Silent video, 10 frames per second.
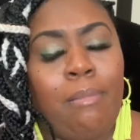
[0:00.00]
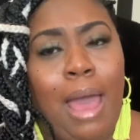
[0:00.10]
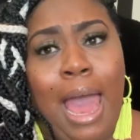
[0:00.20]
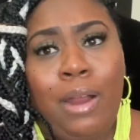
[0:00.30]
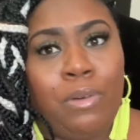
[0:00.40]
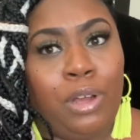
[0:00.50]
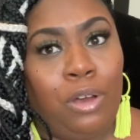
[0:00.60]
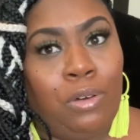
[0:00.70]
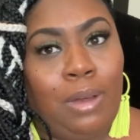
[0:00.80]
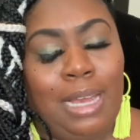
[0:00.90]
I don't
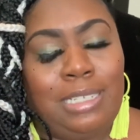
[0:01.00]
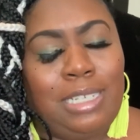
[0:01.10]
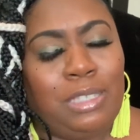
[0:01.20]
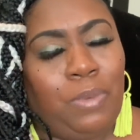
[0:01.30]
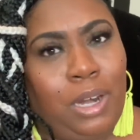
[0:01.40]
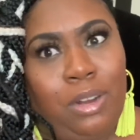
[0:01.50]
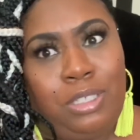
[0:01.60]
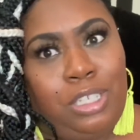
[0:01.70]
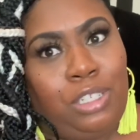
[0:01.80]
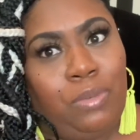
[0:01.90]
know. It's just one of those
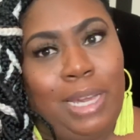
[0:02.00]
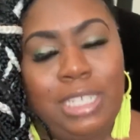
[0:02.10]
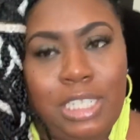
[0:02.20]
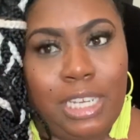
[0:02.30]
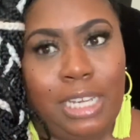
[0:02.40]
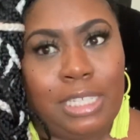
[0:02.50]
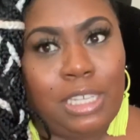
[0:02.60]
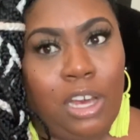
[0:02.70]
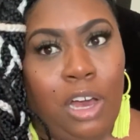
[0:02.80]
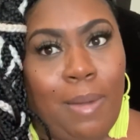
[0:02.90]
situations.
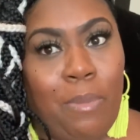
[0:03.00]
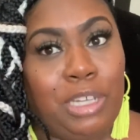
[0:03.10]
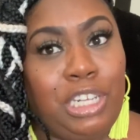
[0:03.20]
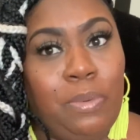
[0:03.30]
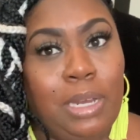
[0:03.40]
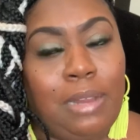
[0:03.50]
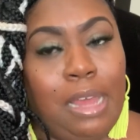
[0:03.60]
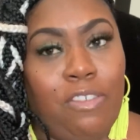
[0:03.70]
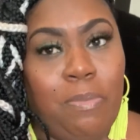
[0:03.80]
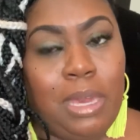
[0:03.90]
I wish he wouldn't have
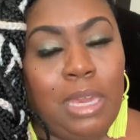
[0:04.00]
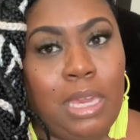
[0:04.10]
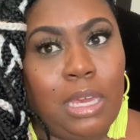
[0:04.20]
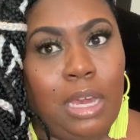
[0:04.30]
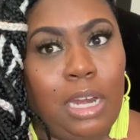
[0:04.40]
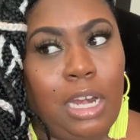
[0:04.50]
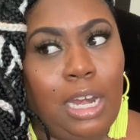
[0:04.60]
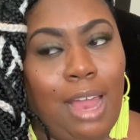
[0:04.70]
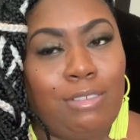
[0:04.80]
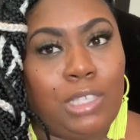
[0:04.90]
left me under the
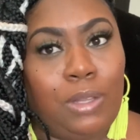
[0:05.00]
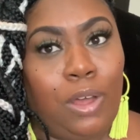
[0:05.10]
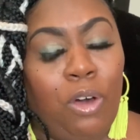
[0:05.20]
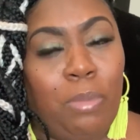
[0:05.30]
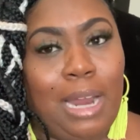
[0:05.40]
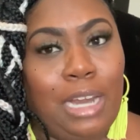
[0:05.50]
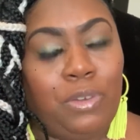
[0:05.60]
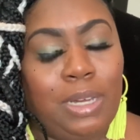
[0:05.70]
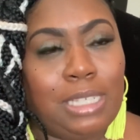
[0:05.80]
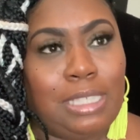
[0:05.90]
knife so long, but I
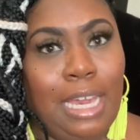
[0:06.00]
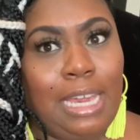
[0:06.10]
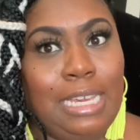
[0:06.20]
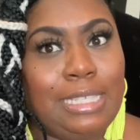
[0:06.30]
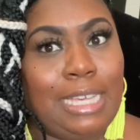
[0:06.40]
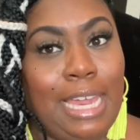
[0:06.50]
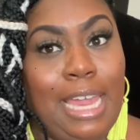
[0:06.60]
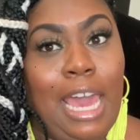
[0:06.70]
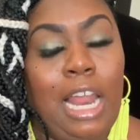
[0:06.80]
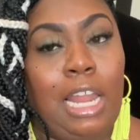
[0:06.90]
do understand. He said he
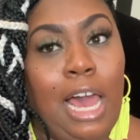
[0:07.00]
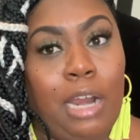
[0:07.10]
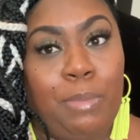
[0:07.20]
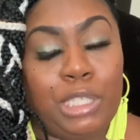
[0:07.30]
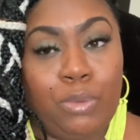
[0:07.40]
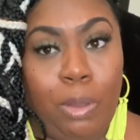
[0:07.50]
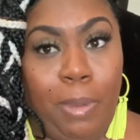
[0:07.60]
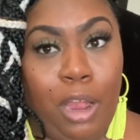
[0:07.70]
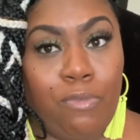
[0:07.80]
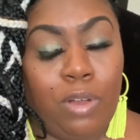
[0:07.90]
had a lot of muscle
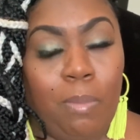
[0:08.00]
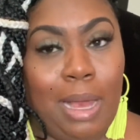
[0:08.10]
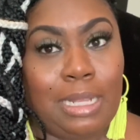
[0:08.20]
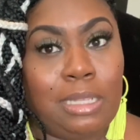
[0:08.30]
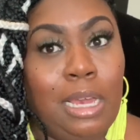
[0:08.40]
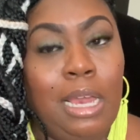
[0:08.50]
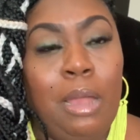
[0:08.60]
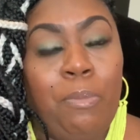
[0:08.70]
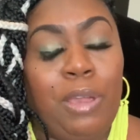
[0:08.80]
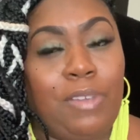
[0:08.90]
repair from my
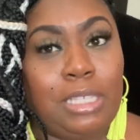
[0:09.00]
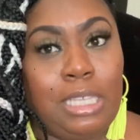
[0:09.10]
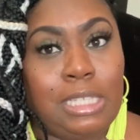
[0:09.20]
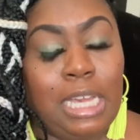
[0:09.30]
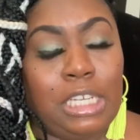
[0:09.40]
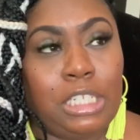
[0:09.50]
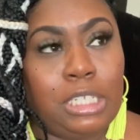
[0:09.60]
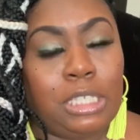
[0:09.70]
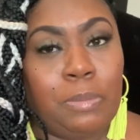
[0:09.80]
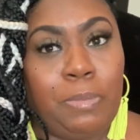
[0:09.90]
previous
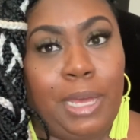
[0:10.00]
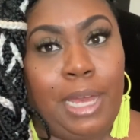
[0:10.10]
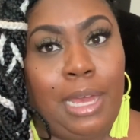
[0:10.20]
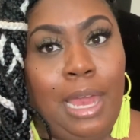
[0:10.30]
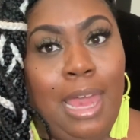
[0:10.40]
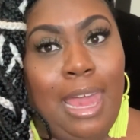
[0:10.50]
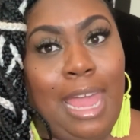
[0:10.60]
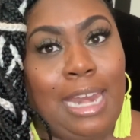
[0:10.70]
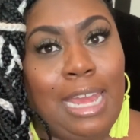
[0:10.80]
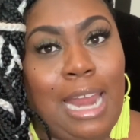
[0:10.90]
C-sections,
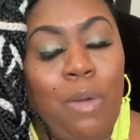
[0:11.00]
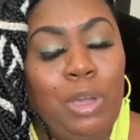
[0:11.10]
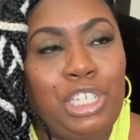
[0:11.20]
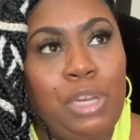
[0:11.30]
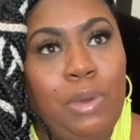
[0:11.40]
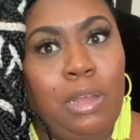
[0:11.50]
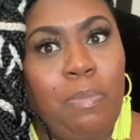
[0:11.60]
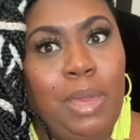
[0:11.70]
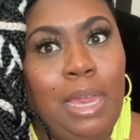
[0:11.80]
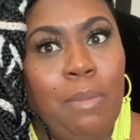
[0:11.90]
and then I wish he would
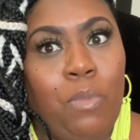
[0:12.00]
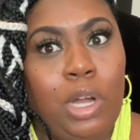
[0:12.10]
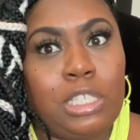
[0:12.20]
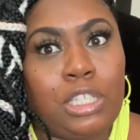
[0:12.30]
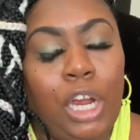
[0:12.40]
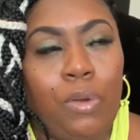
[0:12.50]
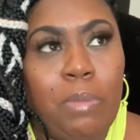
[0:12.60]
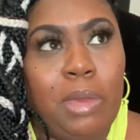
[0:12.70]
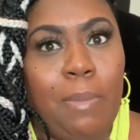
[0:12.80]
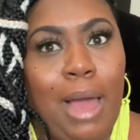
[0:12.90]
have been more stern with
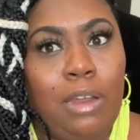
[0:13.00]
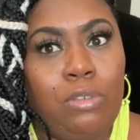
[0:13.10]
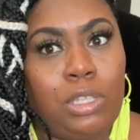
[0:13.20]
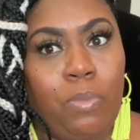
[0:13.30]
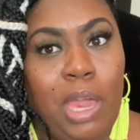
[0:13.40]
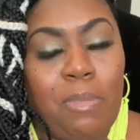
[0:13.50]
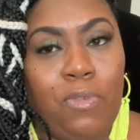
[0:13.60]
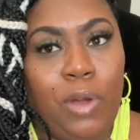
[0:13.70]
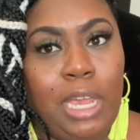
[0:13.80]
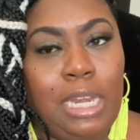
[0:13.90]
me about losing weight
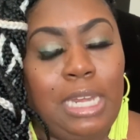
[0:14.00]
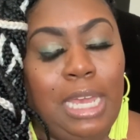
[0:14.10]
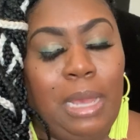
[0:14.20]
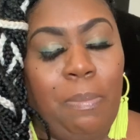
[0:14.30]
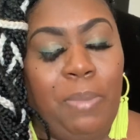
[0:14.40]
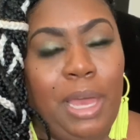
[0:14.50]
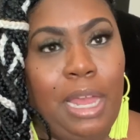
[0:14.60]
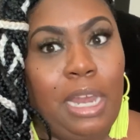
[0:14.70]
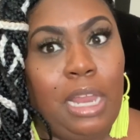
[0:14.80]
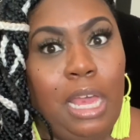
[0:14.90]
before he did it. But